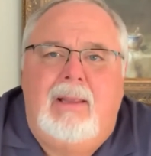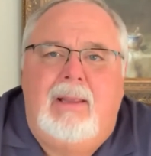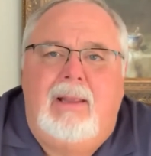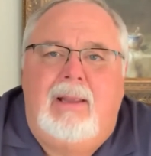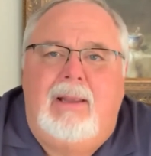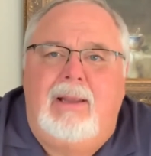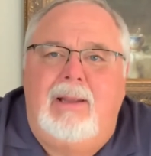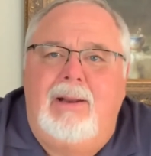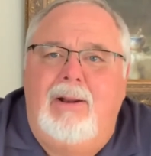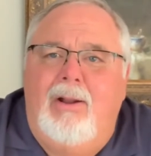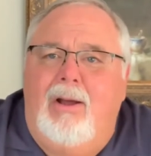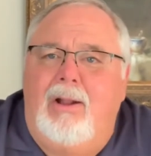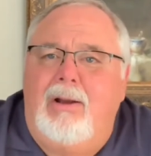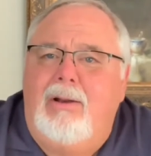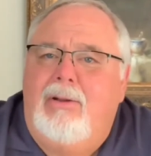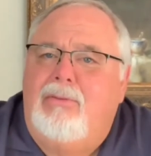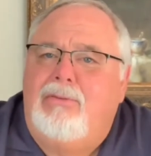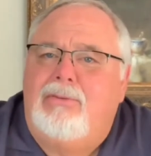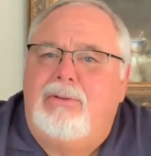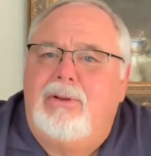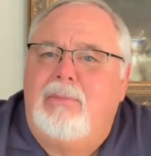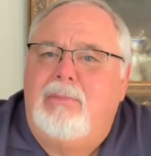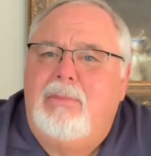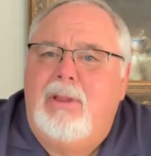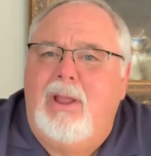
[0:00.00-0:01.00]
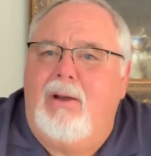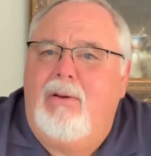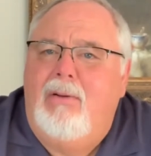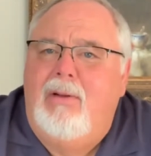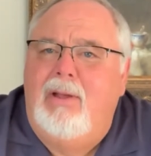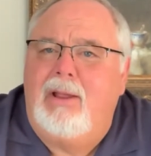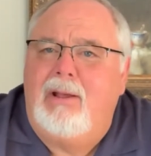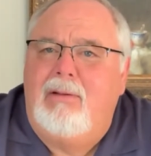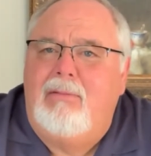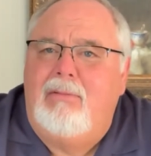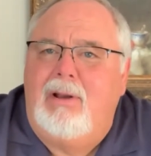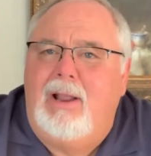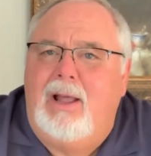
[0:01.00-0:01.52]
You know, I know some of y'all
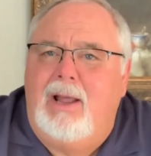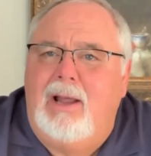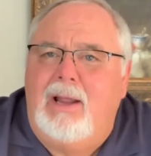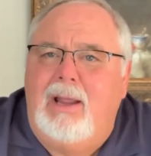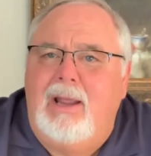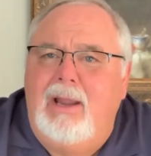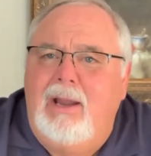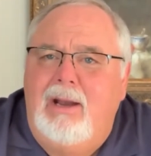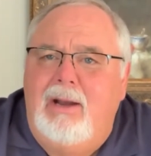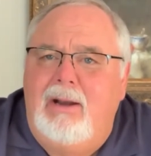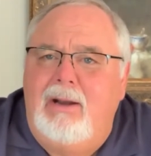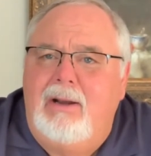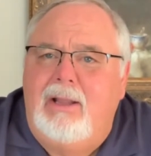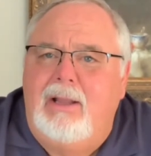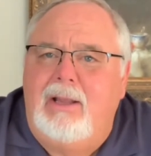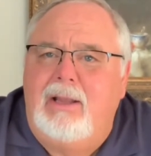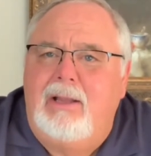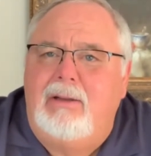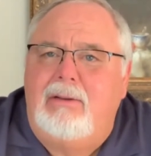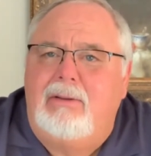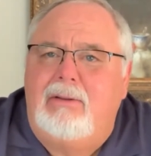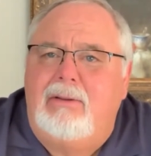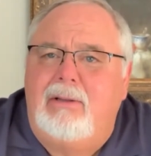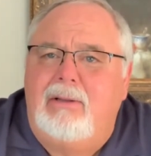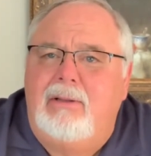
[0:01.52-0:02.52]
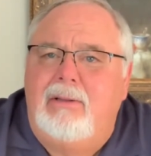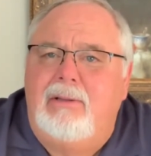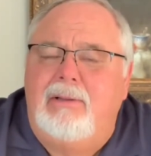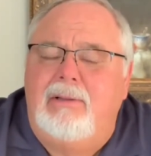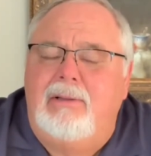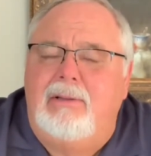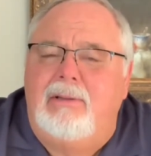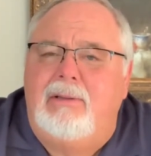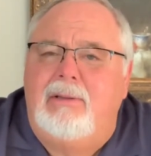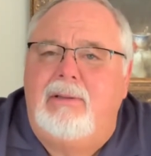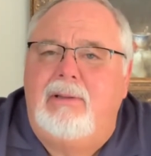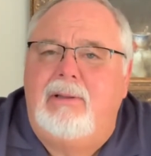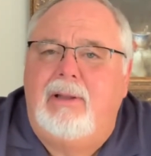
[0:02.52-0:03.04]
ain't gonna like hearing this,
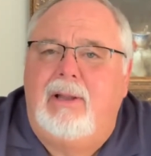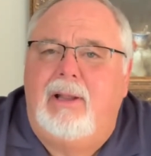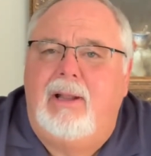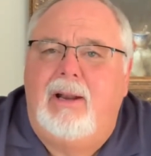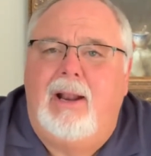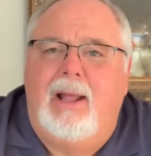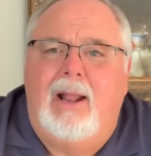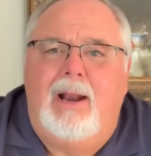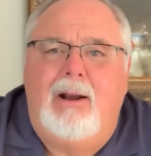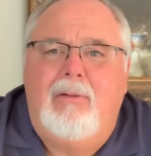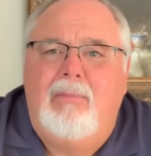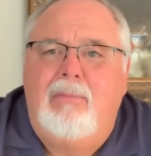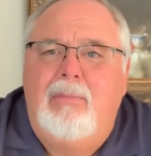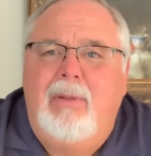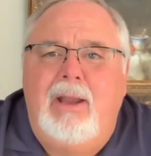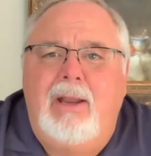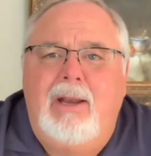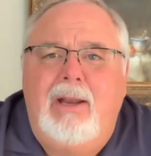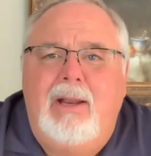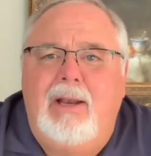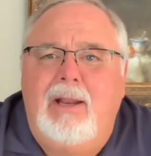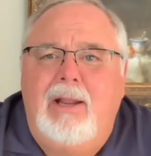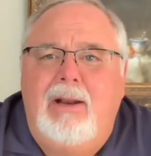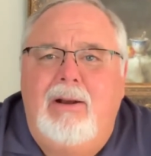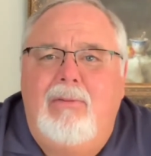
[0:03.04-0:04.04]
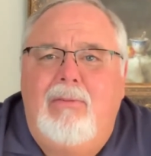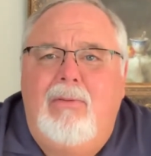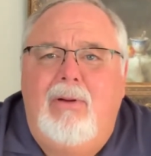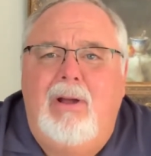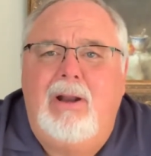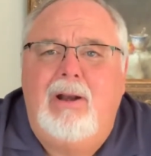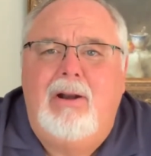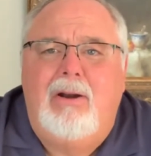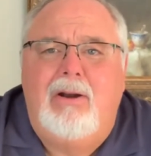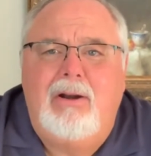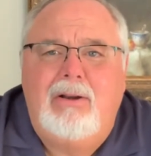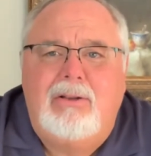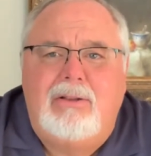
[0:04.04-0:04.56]
and I don't mean it in a way
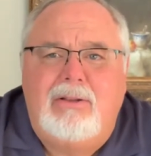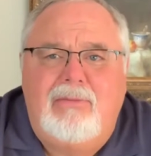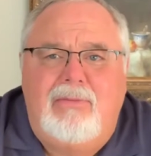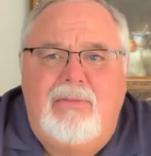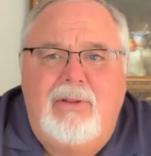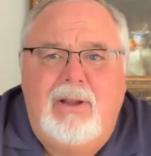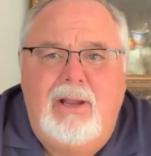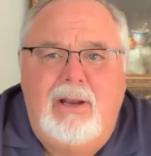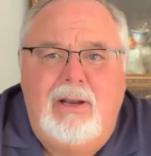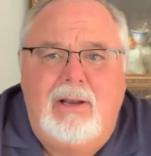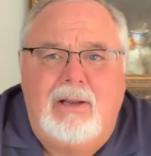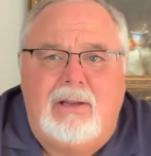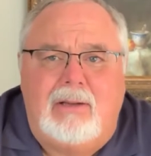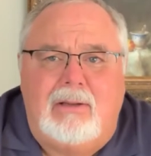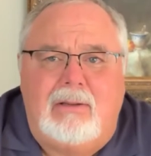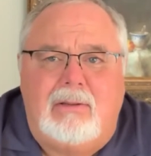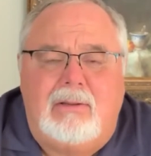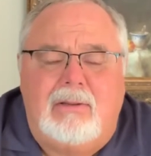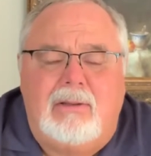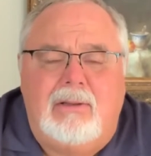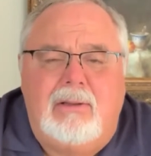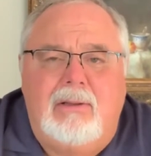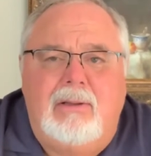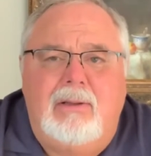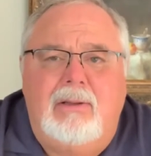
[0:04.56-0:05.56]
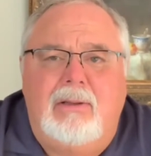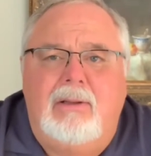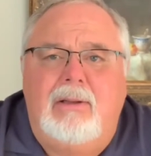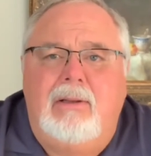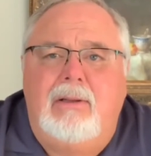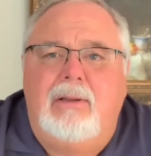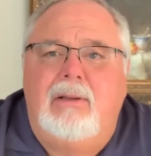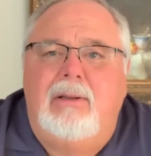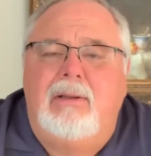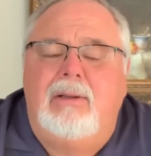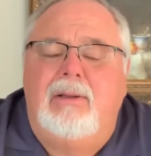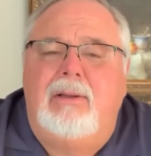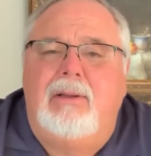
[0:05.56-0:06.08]
to hurt your feelings.
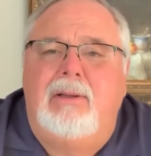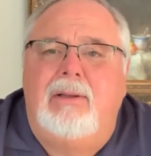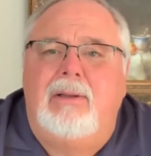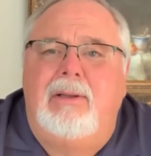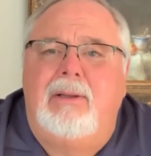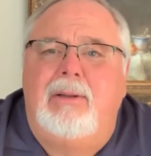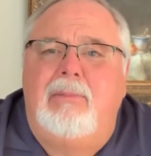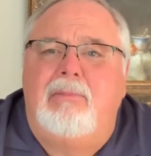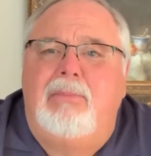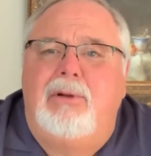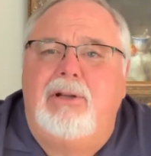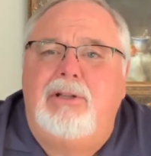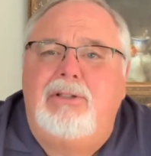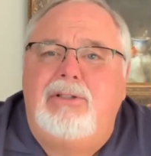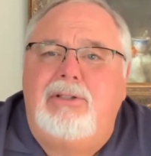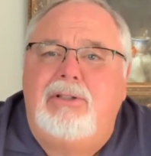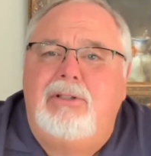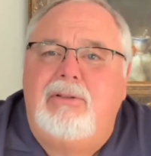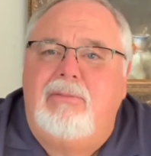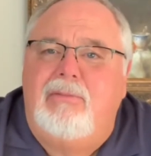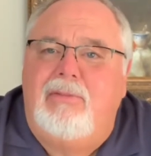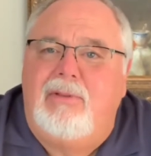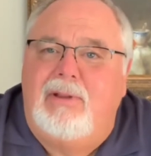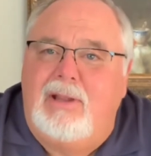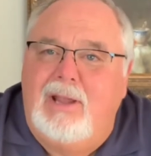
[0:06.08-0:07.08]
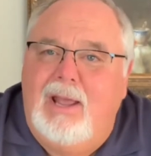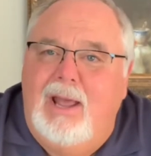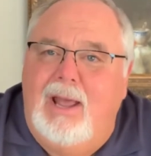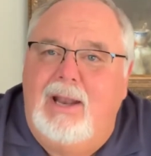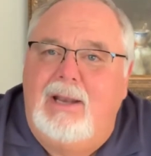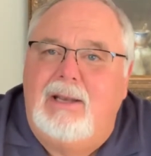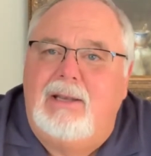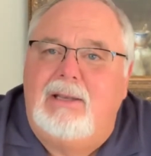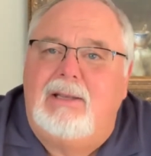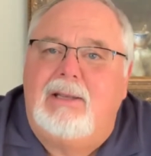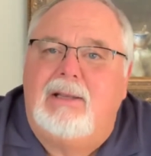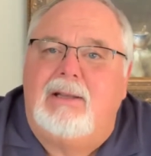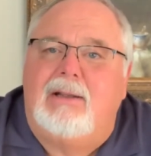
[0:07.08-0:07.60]
But you've
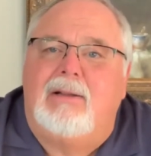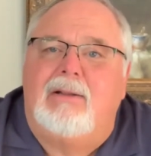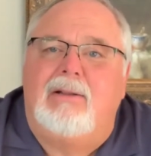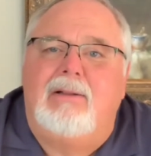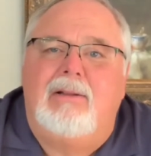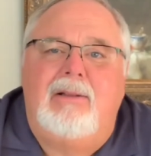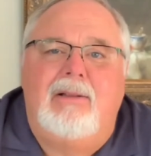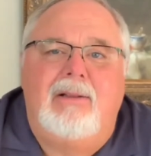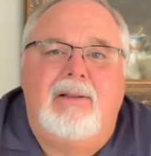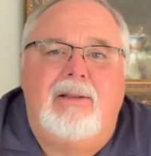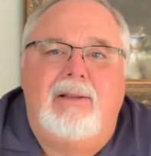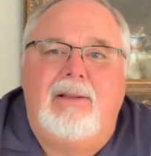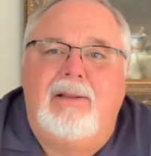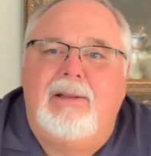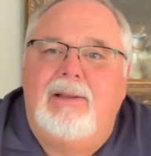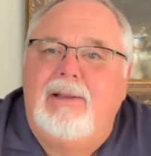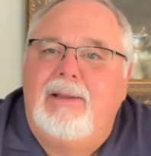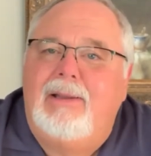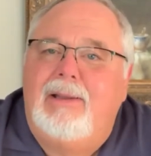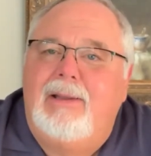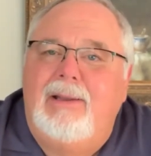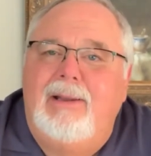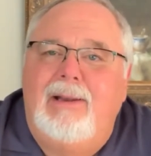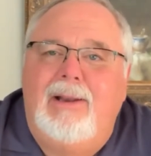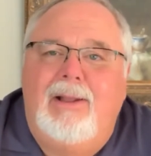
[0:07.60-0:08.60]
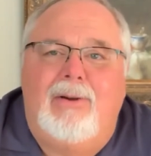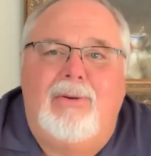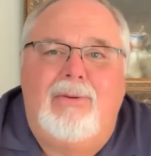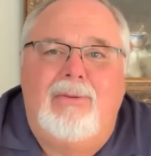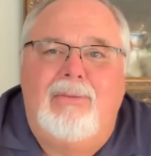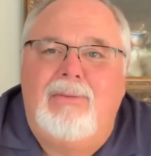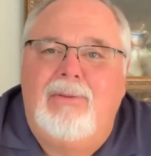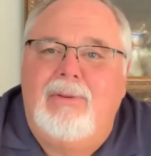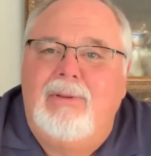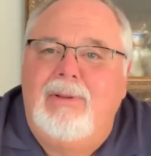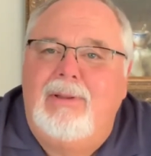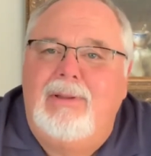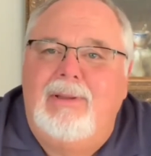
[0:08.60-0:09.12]
got to, you know,
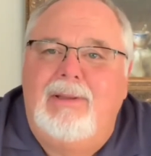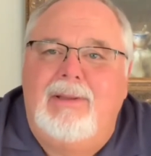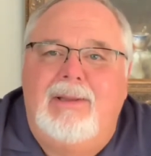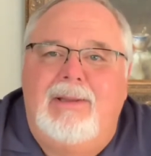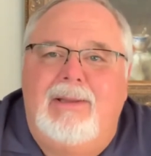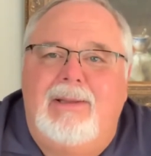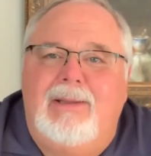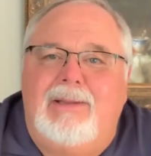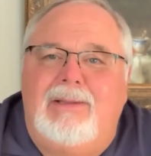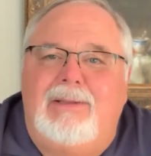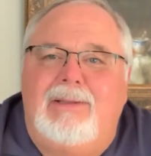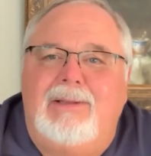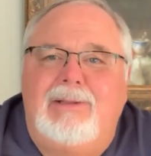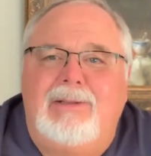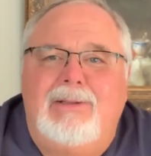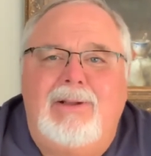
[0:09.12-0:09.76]
just